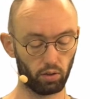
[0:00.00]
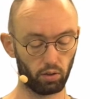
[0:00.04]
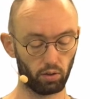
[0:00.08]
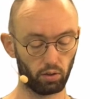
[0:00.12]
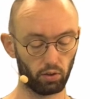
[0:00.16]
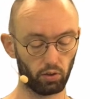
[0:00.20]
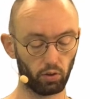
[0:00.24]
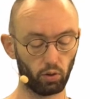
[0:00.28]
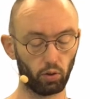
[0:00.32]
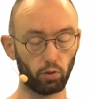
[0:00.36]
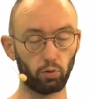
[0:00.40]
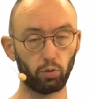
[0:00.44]

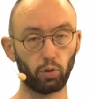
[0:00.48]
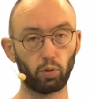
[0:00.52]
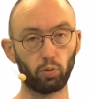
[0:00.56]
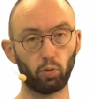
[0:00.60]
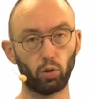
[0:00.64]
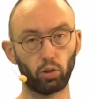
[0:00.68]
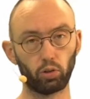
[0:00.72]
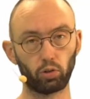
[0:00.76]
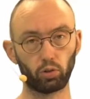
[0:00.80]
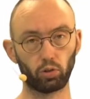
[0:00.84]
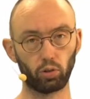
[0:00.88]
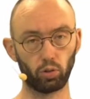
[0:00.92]
So if we
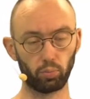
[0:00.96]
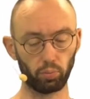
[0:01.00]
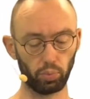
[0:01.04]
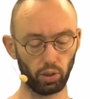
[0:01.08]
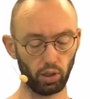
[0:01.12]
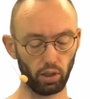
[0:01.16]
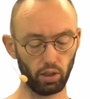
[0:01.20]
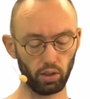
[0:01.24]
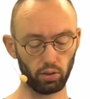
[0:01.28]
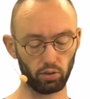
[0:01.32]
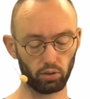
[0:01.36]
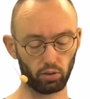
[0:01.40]
want to
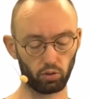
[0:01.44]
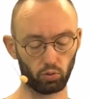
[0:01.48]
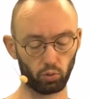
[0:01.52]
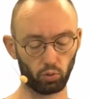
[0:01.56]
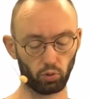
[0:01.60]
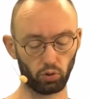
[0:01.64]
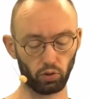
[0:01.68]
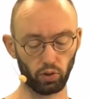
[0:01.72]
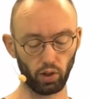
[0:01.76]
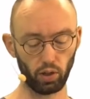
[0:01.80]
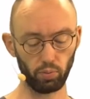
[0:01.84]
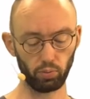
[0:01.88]
compare the two
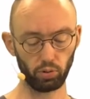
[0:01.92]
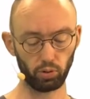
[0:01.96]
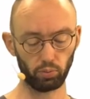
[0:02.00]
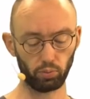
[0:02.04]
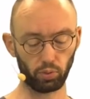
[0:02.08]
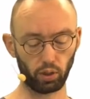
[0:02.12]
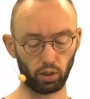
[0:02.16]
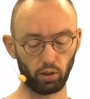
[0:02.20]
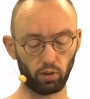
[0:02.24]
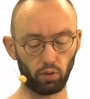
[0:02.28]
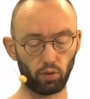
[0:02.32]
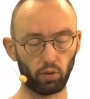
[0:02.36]
sample
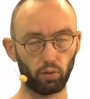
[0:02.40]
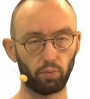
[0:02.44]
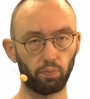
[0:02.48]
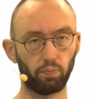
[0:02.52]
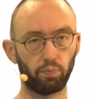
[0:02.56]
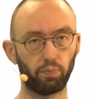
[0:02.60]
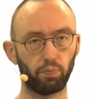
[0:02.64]
means